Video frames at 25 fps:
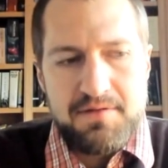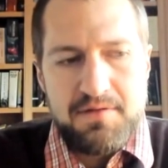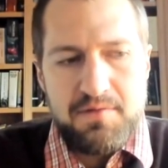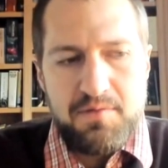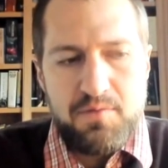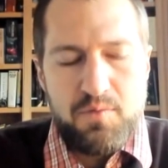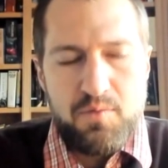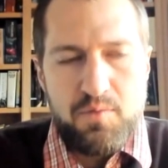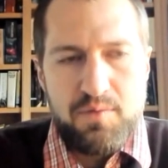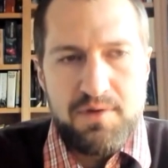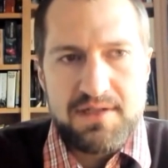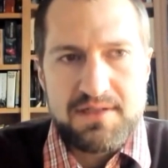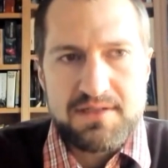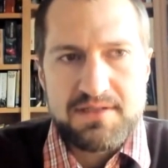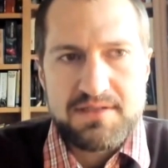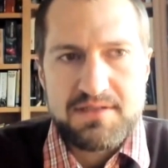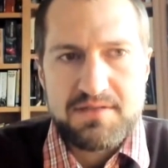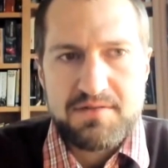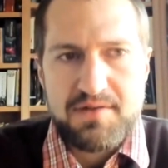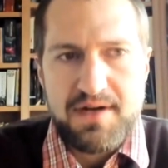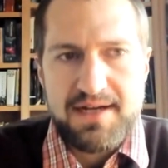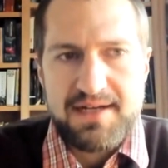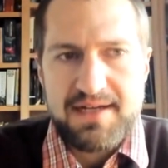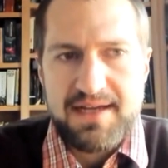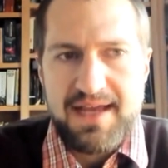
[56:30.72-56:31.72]
we
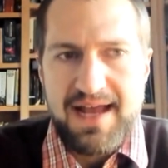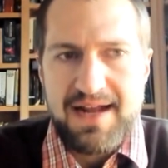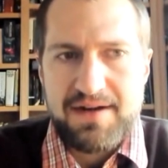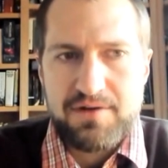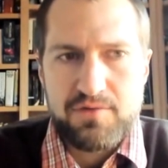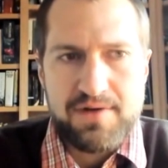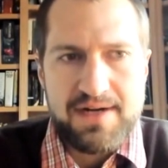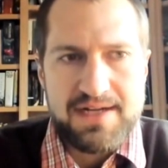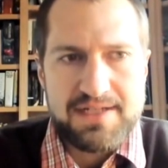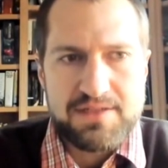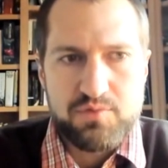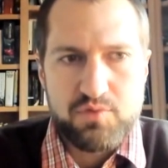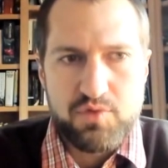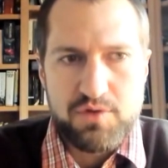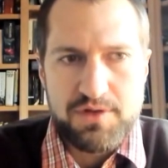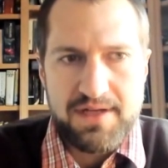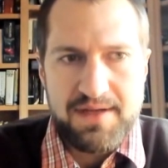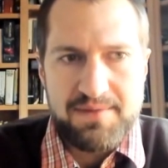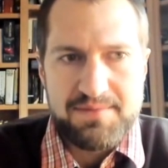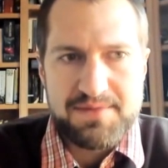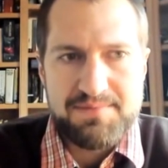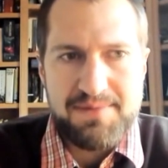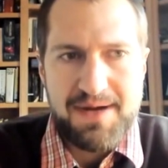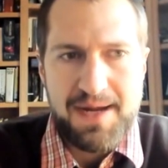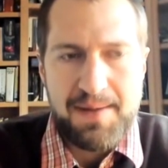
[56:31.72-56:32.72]
try to categorize war
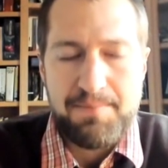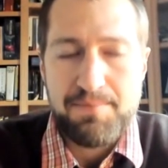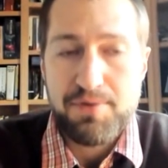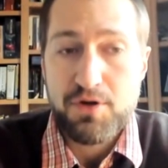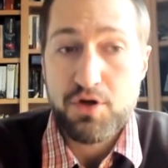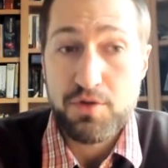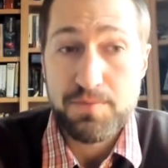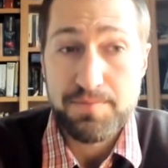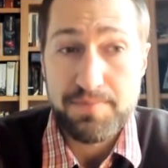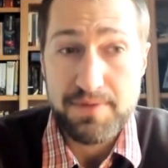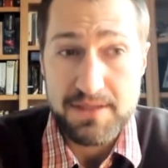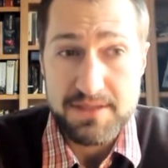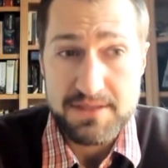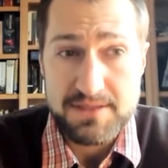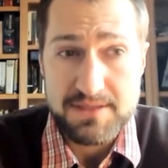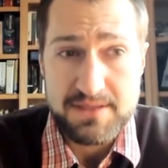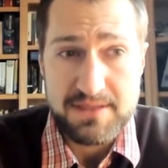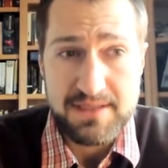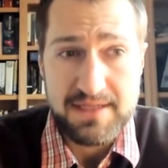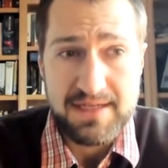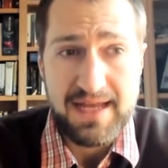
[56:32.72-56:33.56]
games by purpose,